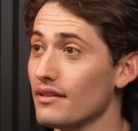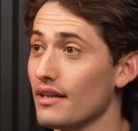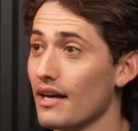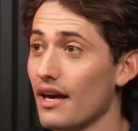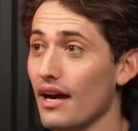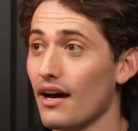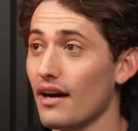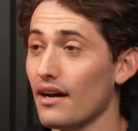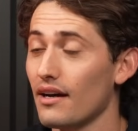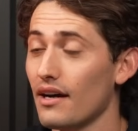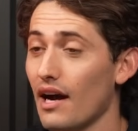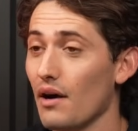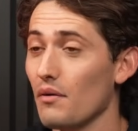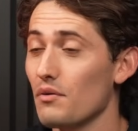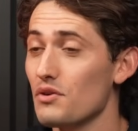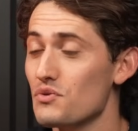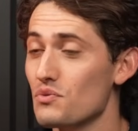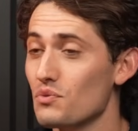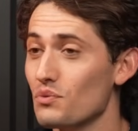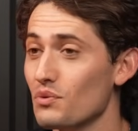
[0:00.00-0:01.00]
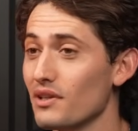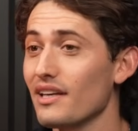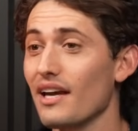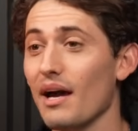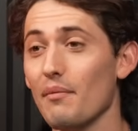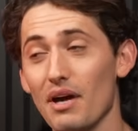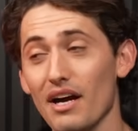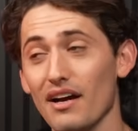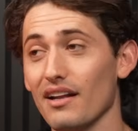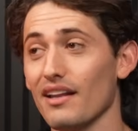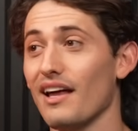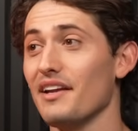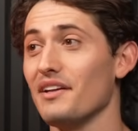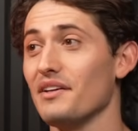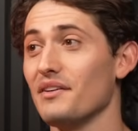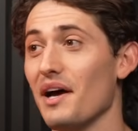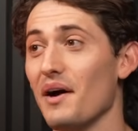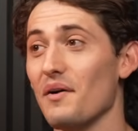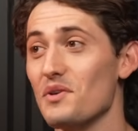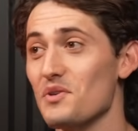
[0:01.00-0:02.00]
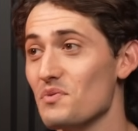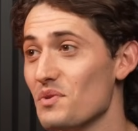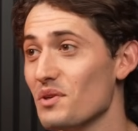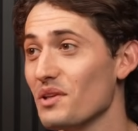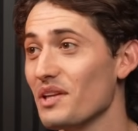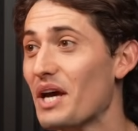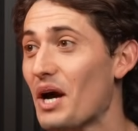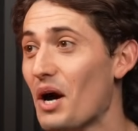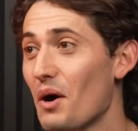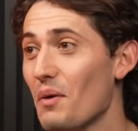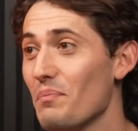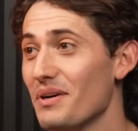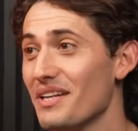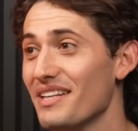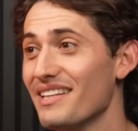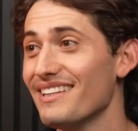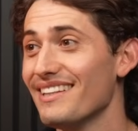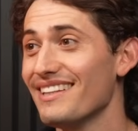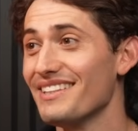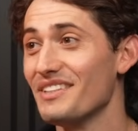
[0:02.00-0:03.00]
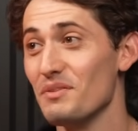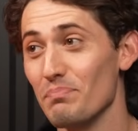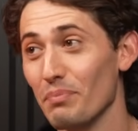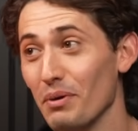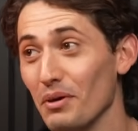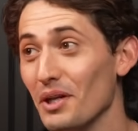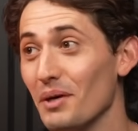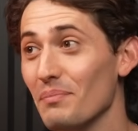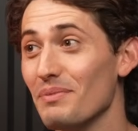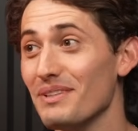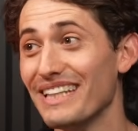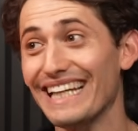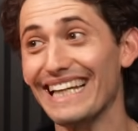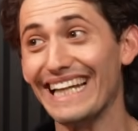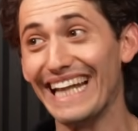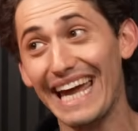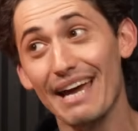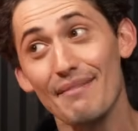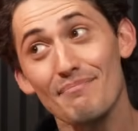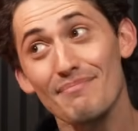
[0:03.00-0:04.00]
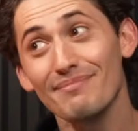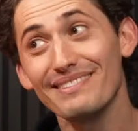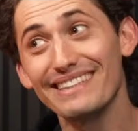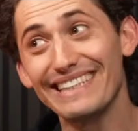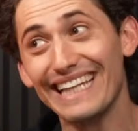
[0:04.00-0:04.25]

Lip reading: Yeah, I'm not gonna lie, dude. I was really hoping you'd pull up in the Lammy,